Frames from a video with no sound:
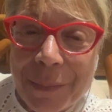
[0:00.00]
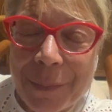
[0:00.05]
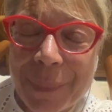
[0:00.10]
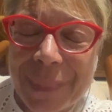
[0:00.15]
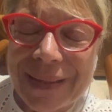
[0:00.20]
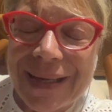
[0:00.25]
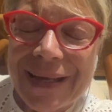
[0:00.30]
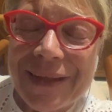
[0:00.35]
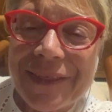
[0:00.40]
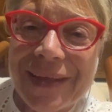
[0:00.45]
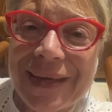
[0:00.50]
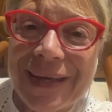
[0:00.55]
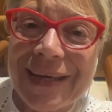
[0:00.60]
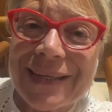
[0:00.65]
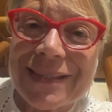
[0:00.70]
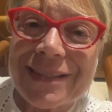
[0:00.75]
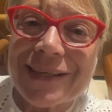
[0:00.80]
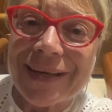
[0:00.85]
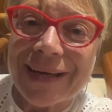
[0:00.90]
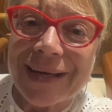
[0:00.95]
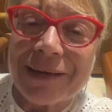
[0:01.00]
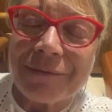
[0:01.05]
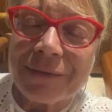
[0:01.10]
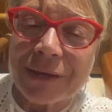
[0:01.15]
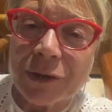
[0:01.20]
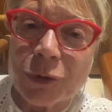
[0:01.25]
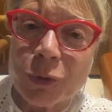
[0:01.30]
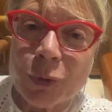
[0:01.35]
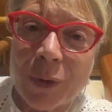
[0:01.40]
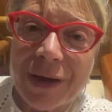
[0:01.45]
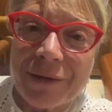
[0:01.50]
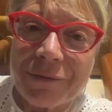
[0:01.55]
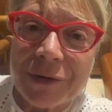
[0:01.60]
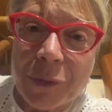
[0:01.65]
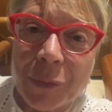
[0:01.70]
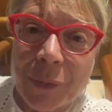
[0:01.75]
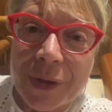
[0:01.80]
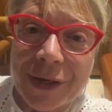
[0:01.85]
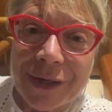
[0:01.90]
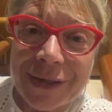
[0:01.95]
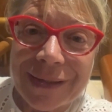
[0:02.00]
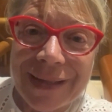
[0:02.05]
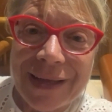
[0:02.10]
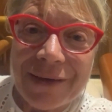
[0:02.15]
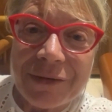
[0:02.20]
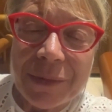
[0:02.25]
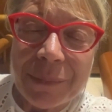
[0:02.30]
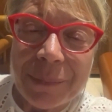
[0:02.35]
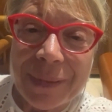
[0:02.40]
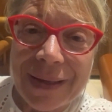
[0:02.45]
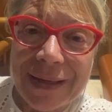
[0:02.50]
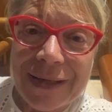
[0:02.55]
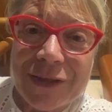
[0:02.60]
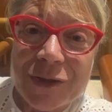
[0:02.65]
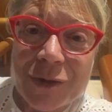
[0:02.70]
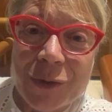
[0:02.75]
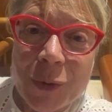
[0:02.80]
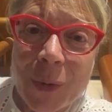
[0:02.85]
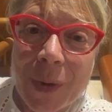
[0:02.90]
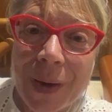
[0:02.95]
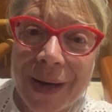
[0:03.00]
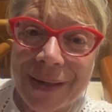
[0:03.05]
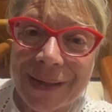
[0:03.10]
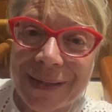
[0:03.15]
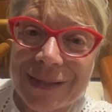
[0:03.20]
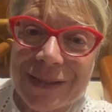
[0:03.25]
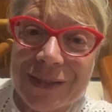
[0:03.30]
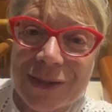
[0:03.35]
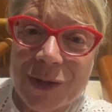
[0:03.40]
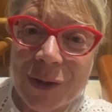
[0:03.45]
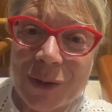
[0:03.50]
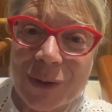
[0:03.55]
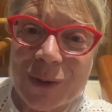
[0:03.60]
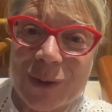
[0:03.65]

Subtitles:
But I think it's relevant to everywhere and every place you are. It's not